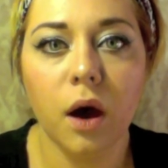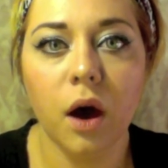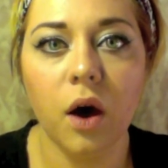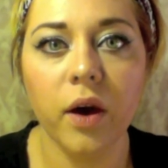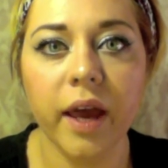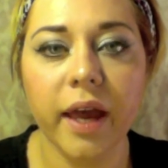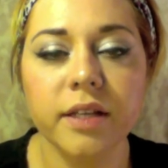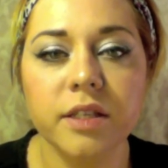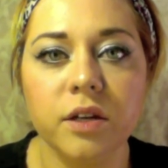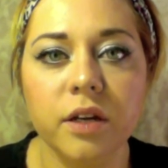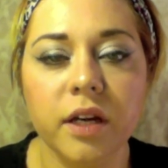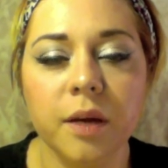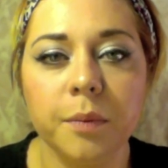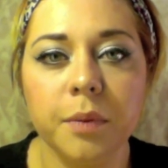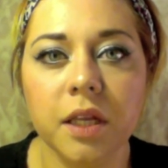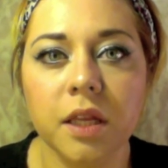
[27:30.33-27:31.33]
Okay, so to
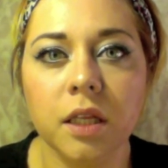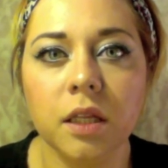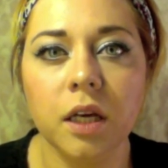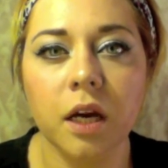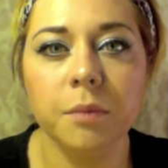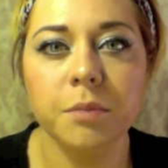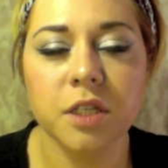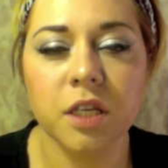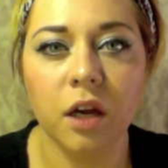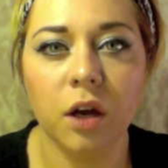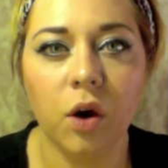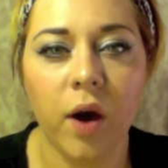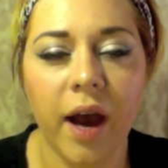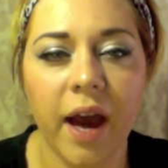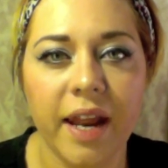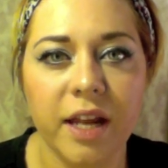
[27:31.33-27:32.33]
complete the look, I'm just going to go
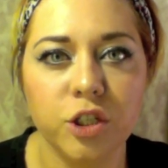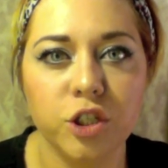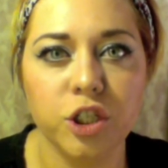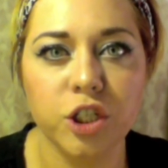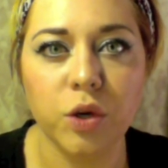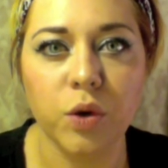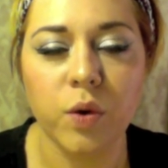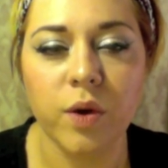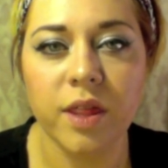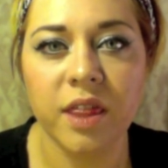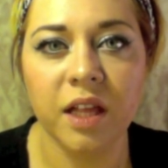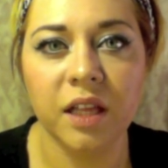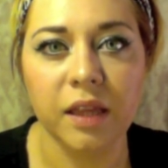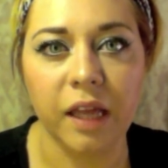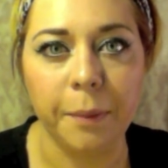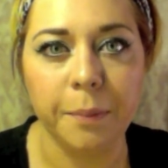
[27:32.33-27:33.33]
ahead and do the
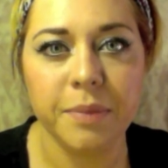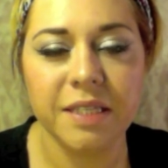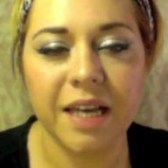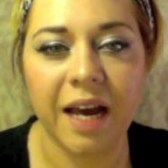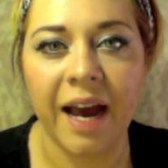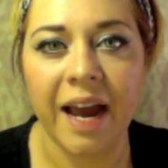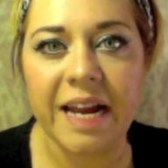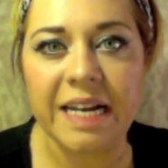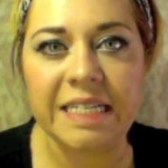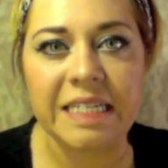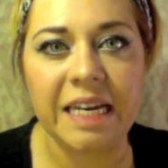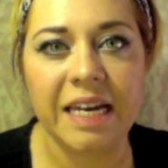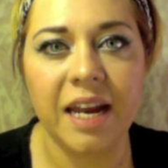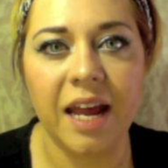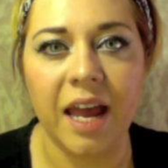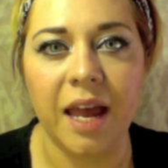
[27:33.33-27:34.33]
lips. I
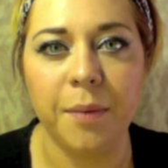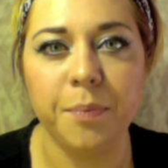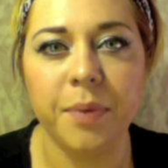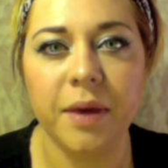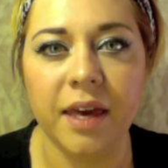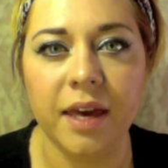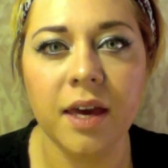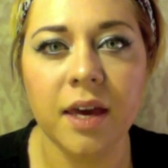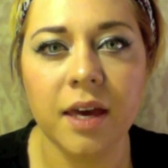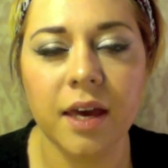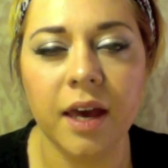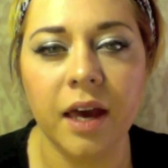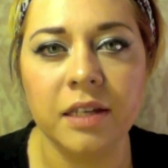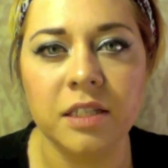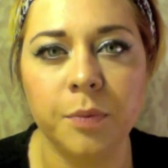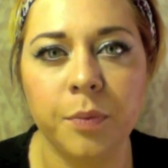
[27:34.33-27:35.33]
did a pink
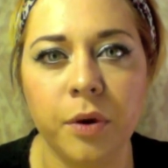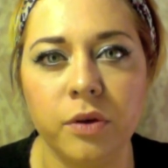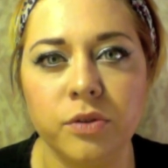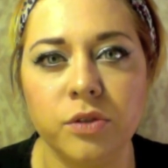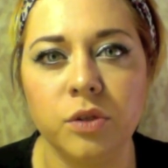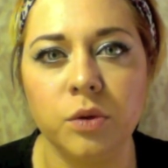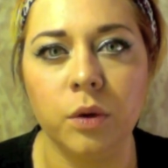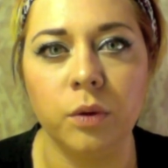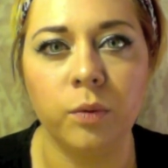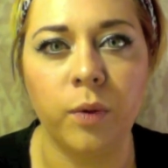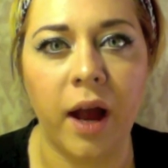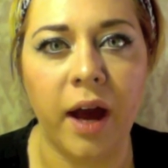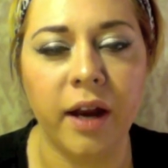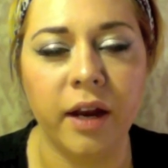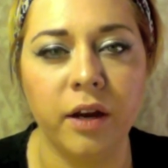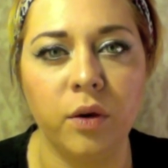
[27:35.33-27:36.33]
as opposed to a
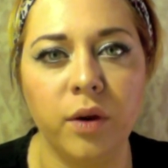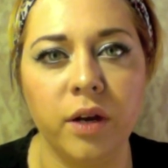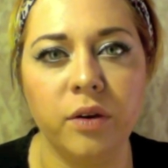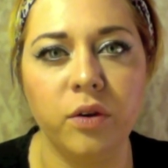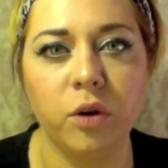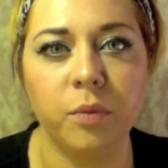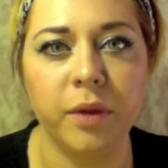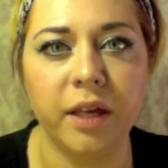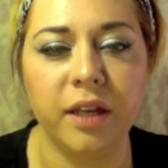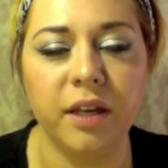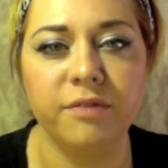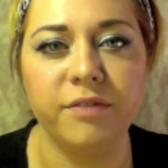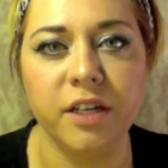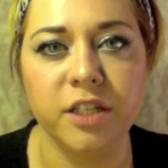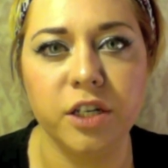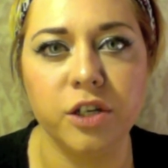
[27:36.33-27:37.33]
red. I know normally in a
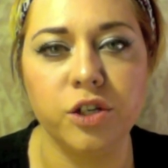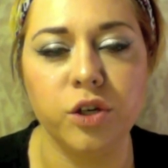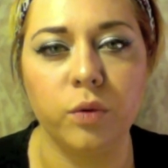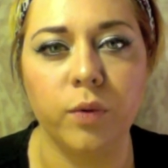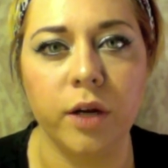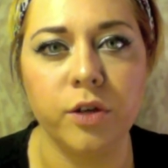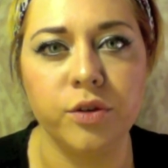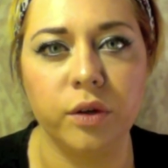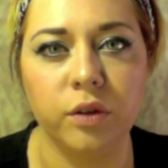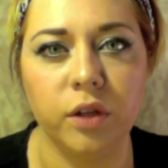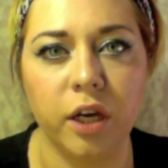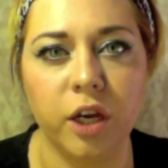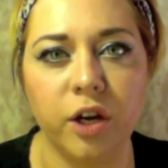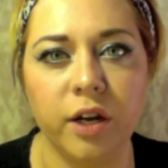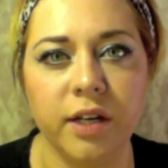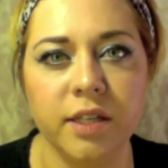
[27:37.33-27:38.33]
vintage or retro
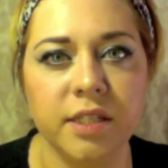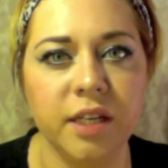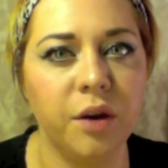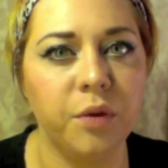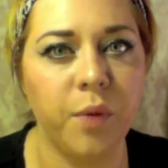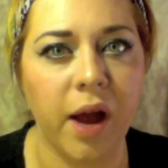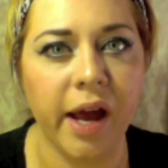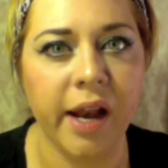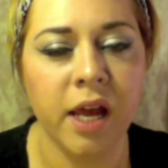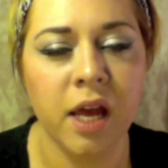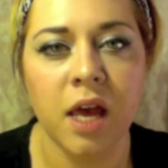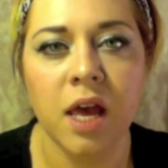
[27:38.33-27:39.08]
look, you're going to see a red.